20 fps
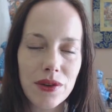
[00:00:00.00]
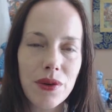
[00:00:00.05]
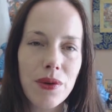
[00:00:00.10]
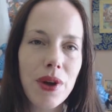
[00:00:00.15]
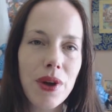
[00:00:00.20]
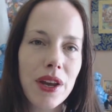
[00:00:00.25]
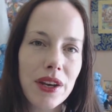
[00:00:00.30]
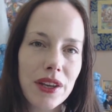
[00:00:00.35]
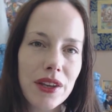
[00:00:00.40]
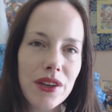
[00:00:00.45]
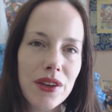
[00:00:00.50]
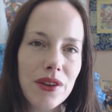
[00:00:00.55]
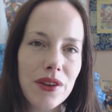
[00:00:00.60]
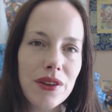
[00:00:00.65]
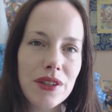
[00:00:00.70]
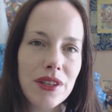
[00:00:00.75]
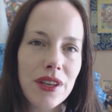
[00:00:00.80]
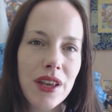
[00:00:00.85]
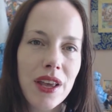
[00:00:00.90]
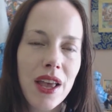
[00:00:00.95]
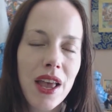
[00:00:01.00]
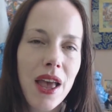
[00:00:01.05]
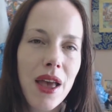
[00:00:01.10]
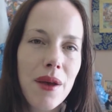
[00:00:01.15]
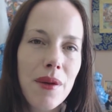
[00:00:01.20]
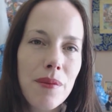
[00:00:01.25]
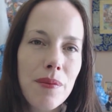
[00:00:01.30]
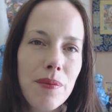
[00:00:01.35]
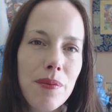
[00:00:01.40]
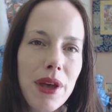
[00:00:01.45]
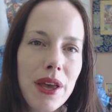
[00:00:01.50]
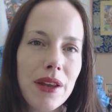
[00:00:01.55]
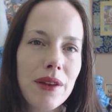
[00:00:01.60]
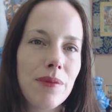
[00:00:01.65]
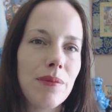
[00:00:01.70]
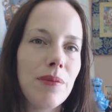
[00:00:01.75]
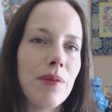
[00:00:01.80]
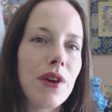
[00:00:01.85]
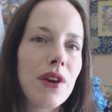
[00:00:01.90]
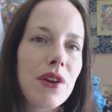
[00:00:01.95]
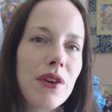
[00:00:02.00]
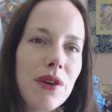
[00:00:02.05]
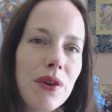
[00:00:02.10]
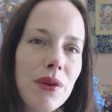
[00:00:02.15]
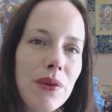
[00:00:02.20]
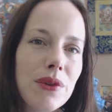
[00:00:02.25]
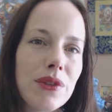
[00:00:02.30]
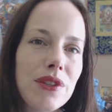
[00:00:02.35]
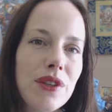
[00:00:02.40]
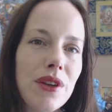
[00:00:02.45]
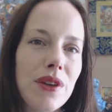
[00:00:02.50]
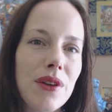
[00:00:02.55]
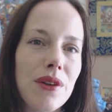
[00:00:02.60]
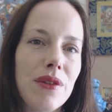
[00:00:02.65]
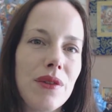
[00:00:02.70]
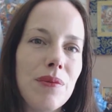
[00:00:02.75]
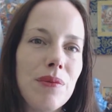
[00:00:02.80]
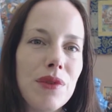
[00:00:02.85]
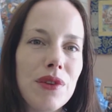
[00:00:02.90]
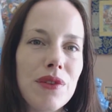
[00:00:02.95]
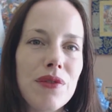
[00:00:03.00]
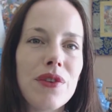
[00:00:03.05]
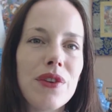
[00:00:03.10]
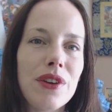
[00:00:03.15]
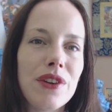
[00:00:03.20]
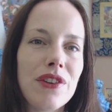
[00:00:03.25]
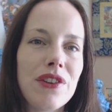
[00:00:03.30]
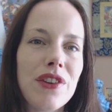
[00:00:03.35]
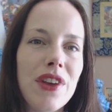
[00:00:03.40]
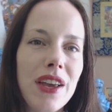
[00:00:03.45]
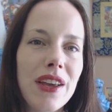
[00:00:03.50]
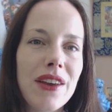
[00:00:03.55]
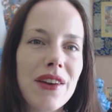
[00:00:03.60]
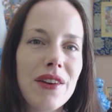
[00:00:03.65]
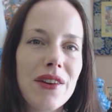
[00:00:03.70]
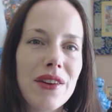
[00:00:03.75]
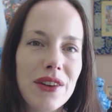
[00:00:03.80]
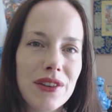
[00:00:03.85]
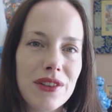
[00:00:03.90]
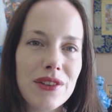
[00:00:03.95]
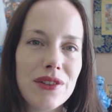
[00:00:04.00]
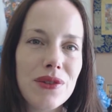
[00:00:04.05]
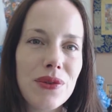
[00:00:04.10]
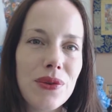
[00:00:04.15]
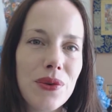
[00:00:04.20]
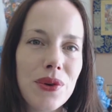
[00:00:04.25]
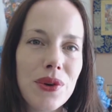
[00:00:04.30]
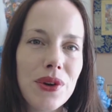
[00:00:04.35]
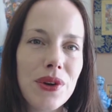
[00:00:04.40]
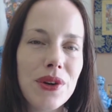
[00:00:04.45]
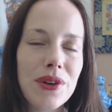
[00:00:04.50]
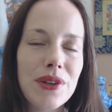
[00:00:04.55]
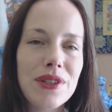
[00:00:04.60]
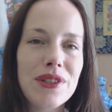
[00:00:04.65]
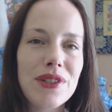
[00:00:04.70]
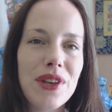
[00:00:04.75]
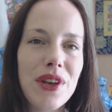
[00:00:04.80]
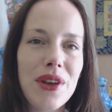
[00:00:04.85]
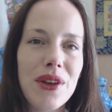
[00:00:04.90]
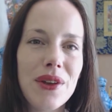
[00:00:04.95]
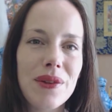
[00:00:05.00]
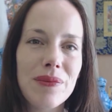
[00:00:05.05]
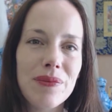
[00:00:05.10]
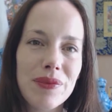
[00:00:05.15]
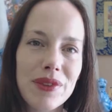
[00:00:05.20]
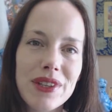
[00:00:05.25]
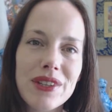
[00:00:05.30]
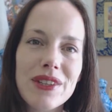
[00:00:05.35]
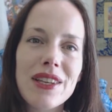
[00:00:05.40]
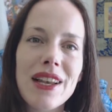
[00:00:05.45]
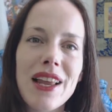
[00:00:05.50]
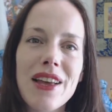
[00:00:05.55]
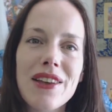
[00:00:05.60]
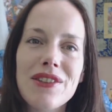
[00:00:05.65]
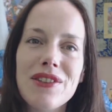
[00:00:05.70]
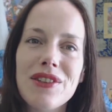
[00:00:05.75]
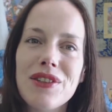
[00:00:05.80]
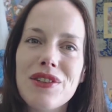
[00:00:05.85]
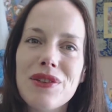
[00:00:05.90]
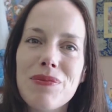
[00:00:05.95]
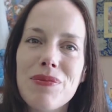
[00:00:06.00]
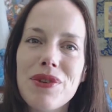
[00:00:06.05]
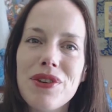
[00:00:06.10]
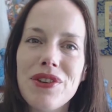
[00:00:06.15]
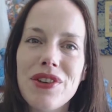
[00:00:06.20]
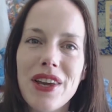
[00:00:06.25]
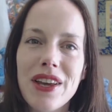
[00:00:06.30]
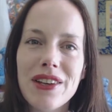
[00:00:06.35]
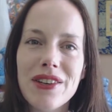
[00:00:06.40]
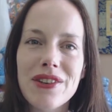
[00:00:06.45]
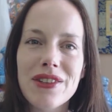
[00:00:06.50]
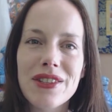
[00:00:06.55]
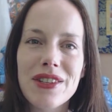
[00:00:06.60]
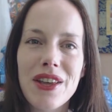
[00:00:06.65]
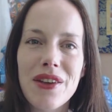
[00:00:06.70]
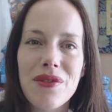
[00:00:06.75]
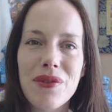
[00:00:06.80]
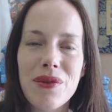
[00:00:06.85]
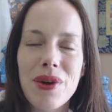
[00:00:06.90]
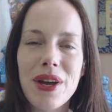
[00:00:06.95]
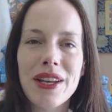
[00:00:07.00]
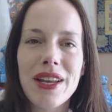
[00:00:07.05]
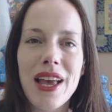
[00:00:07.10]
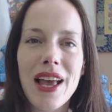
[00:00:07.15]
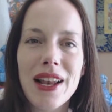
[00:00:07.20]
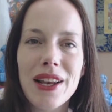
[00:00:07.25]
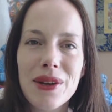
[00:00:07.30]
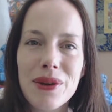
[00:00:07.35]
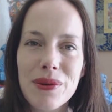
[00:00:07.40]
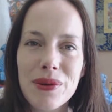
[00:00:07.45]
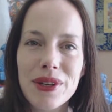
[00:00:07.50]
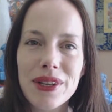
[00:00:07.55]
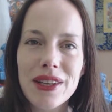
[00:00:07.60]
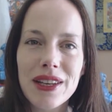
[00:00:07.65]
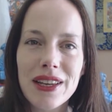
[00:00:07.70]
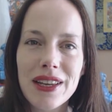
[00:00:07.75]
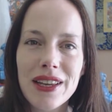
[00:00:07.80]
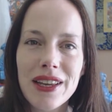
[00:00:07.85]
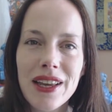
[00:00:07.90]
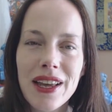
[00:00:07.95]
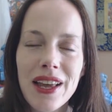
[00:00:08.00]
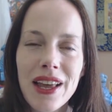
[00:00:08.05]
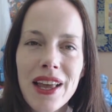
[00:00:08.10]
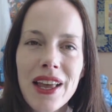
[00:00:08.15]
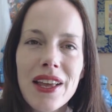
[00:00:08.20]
are quite acute. But Mercury also the mover and shaker and talker, so this allows you to project yourself quite eloquently.